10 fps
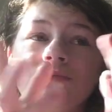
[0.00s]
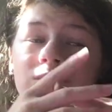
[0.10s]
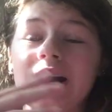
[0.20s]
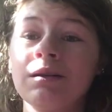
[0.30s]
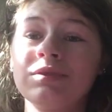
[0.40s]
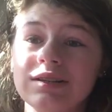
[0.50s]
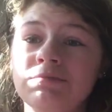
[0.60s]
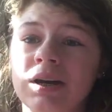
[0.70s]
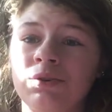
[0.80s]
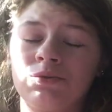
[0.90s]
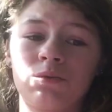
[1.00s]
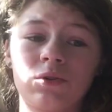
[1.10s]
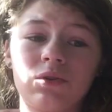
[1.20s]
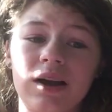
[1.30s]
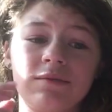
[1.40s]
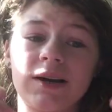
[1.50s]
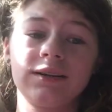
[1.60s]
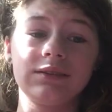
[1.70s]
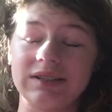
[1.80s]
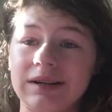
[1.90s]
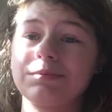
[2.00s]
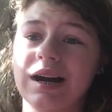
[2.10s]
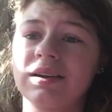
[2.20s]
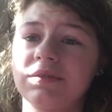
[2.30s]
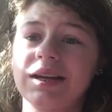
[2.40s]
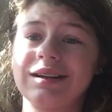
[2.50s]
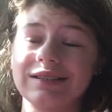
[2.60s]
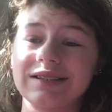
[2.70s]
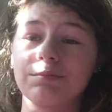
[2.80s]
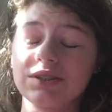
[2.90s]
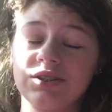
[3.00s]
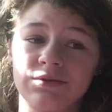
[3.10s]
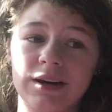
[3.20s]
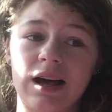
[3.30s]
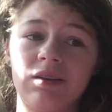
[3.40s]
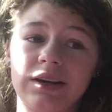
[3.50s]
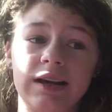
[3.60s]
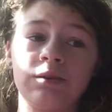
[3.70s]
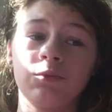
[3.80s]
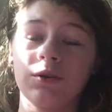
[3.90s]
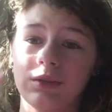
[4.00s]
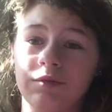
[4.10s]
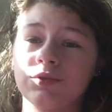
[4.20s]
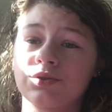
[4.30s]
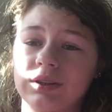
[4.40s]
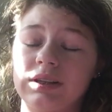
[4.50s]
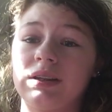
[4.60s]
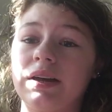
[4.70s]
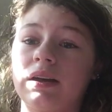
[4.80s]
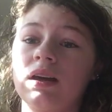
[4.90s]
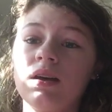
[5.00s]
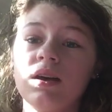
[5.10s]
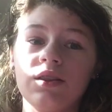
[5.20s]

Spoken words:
when I was in my own world, I finally stepped out of it and I stepped into reality and what life was really like.